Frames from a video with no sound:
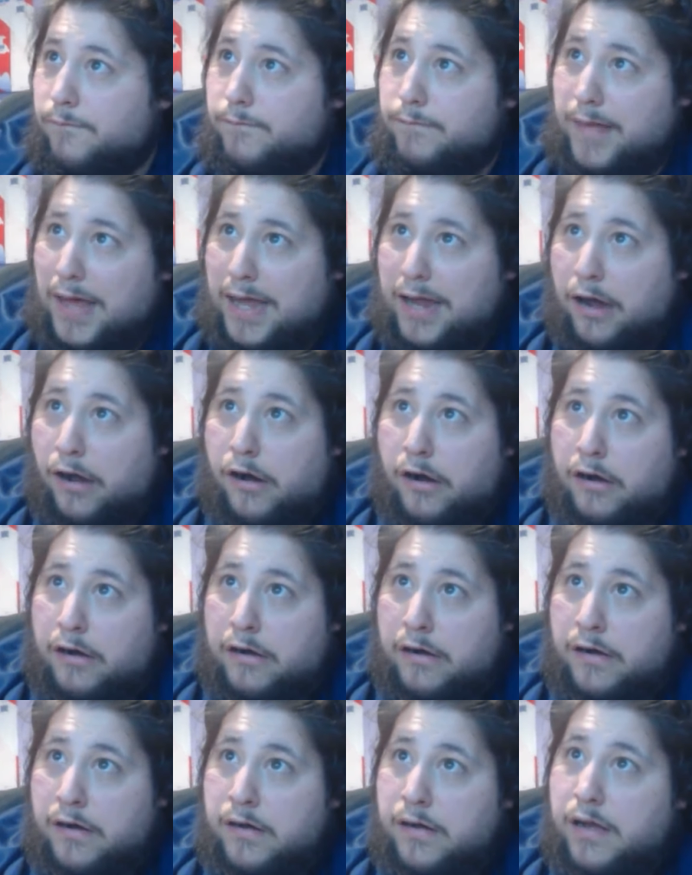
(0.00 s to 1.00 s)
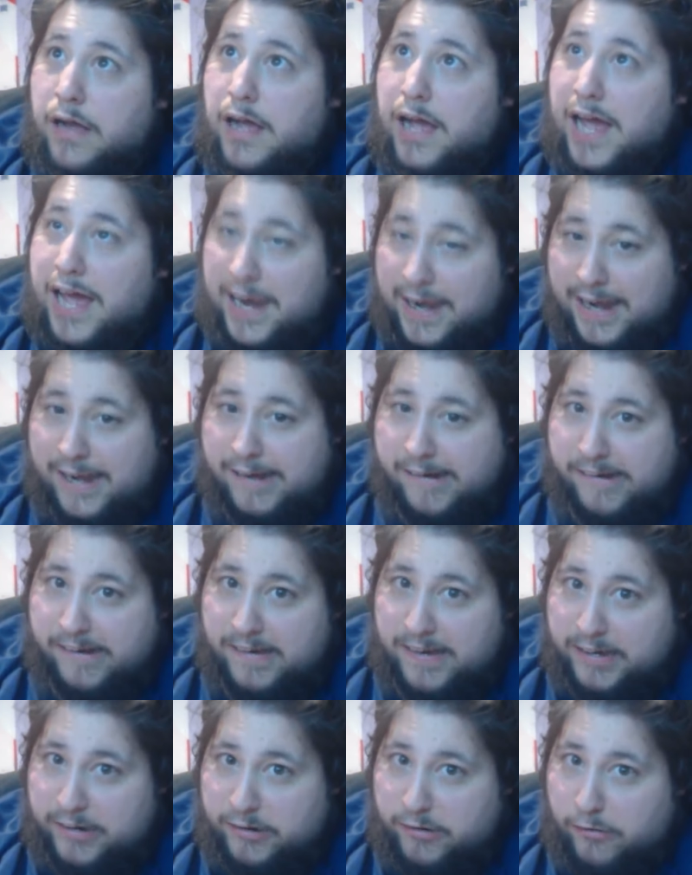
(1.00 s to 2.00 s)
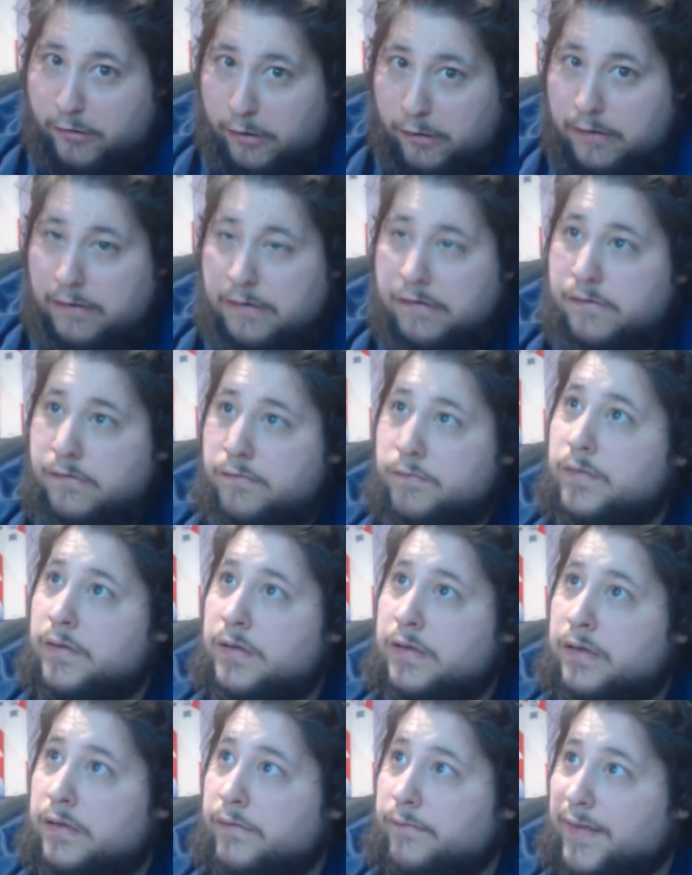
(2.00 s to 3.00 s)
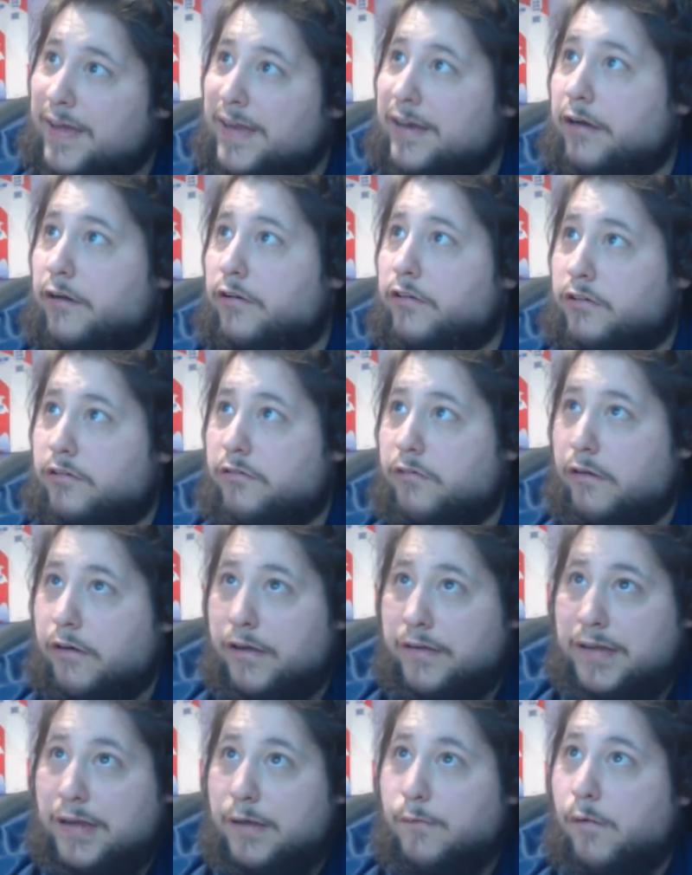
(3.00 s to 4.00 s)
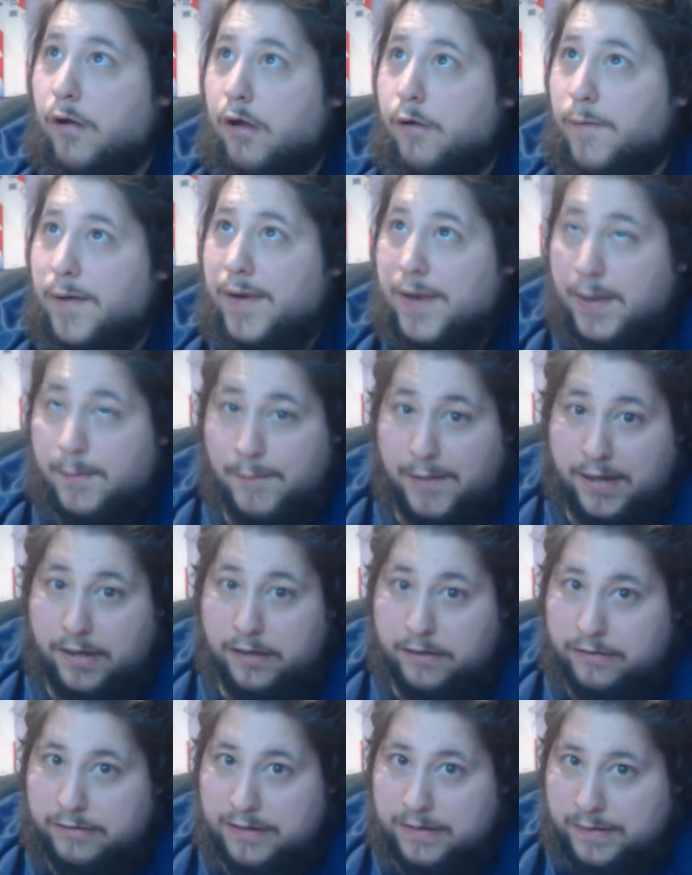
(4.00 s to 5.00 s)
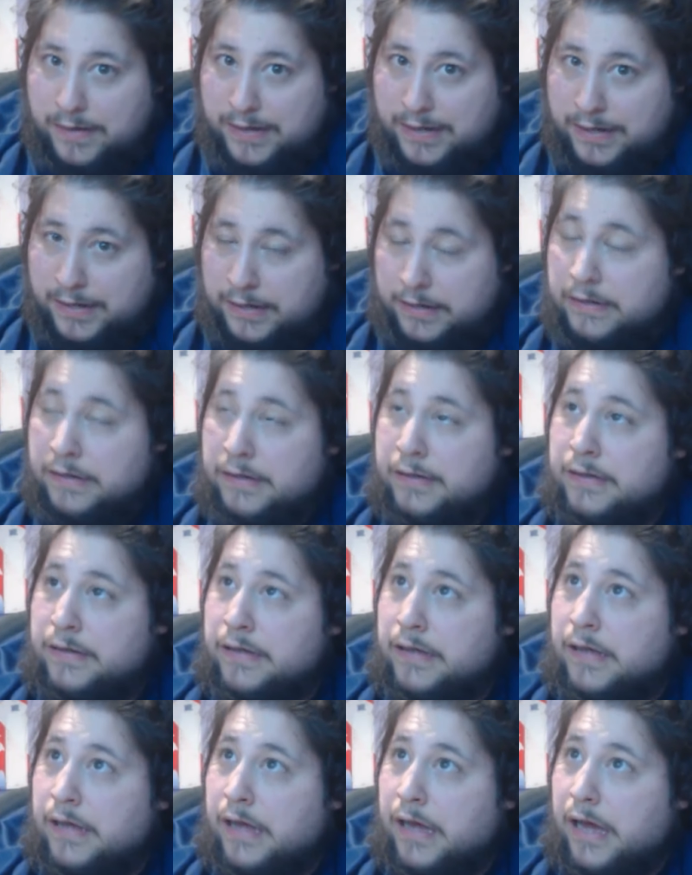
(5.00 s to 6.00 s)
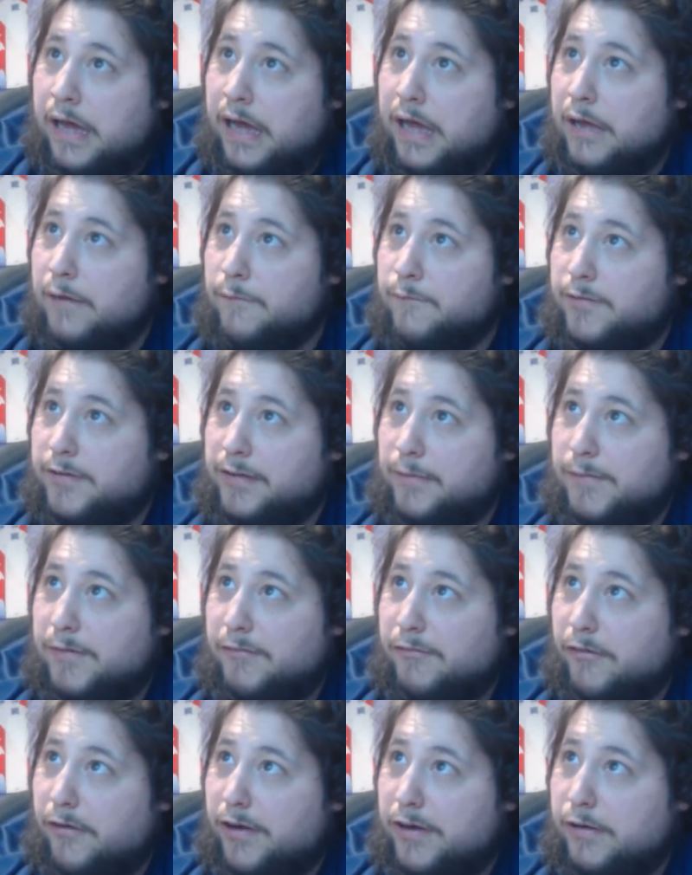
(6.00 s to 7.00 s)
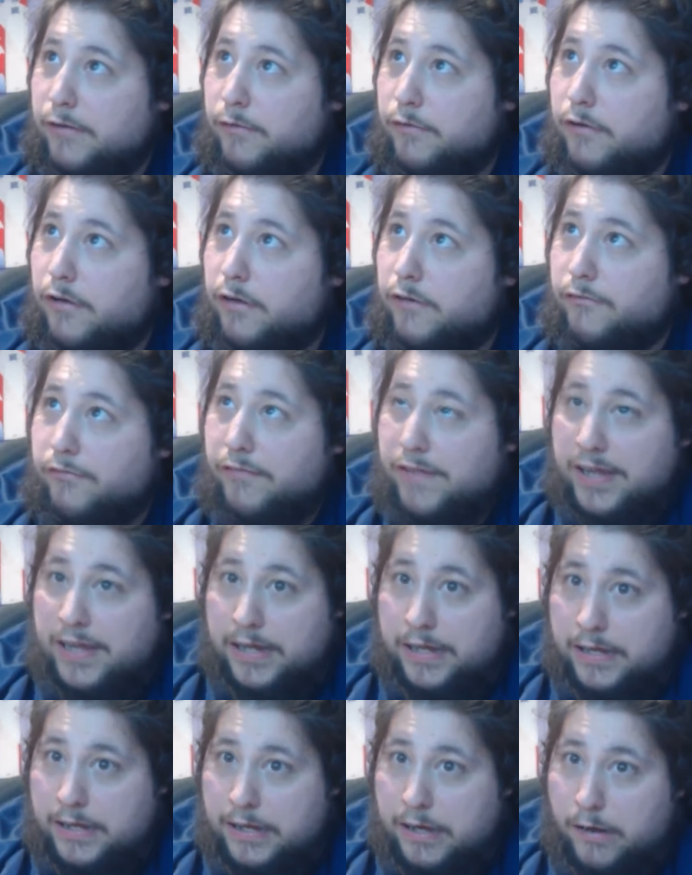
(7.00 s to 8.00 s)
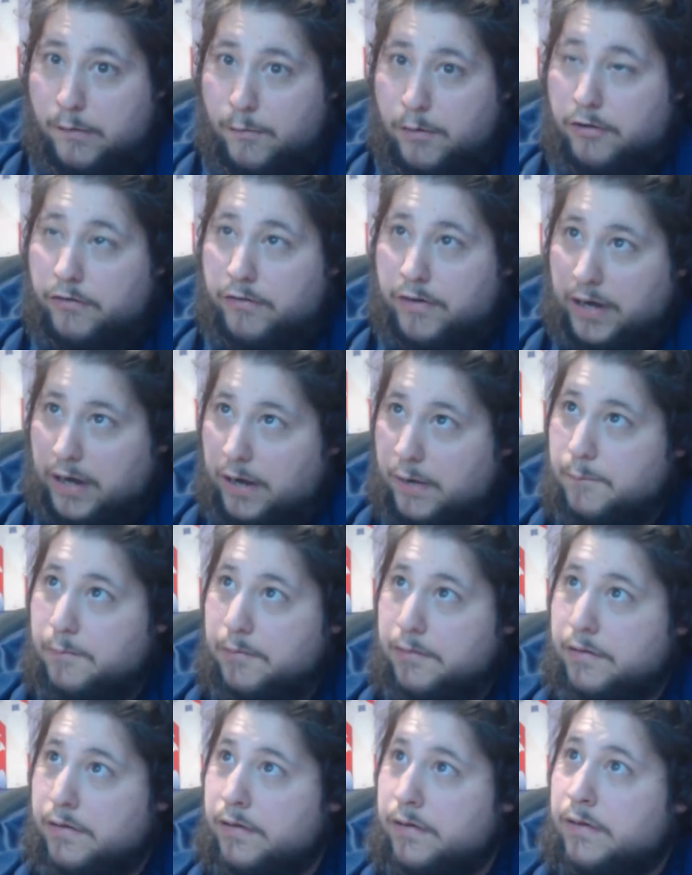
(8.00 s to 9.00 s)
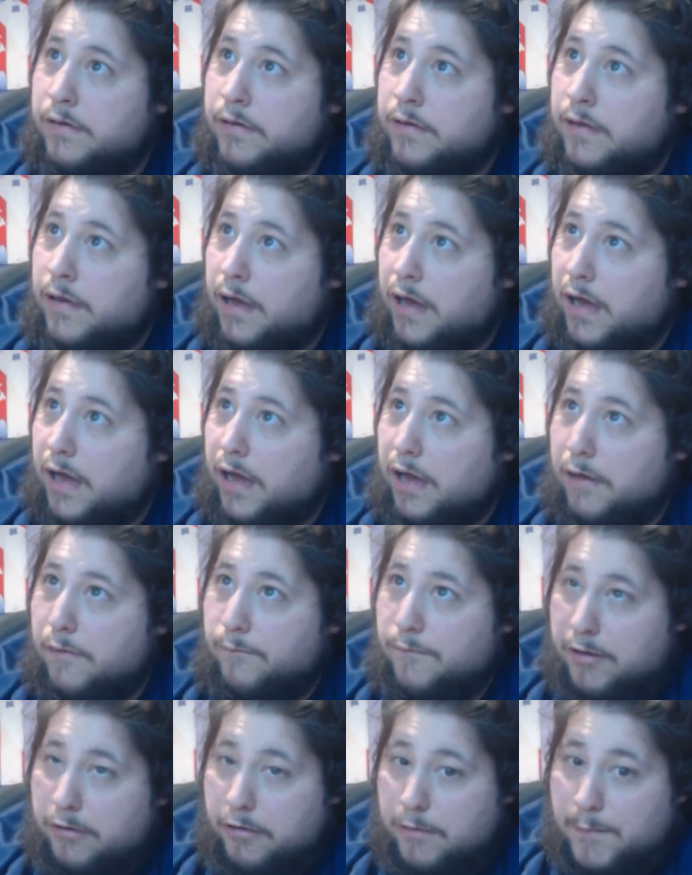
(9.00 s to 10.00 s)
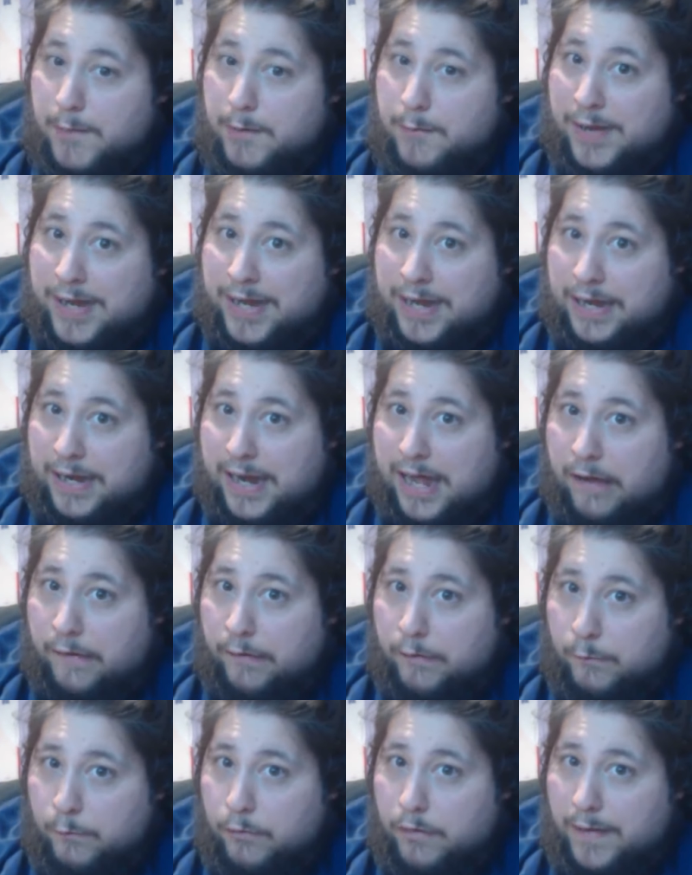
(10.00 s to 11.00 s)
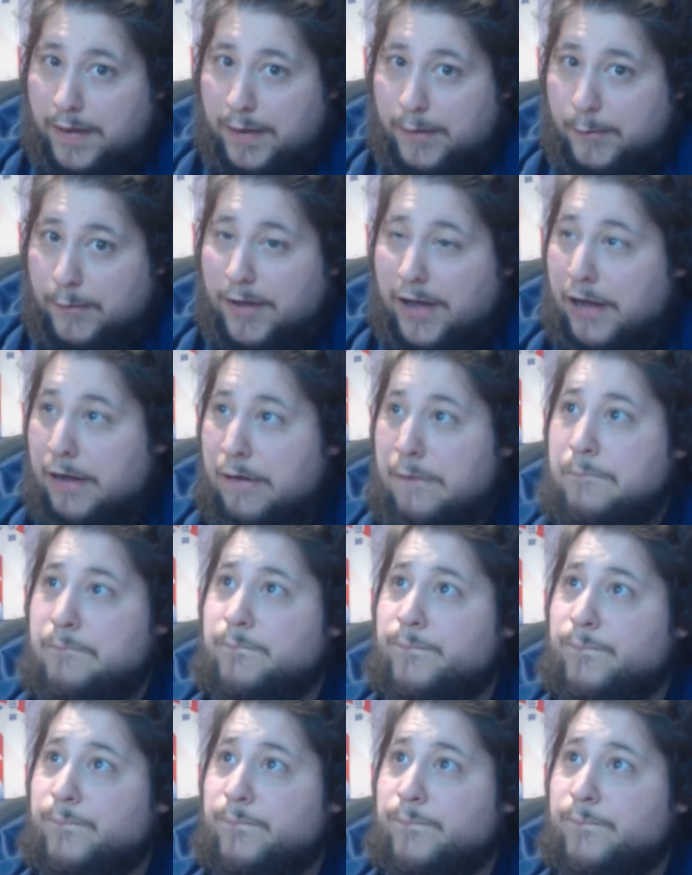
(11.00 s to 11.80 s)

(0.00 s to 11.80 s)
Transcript: they are allegedly strong. They're not as strong as they were when they beat us in the semi-final of the World Cup. They're a bit weaker now than what they were.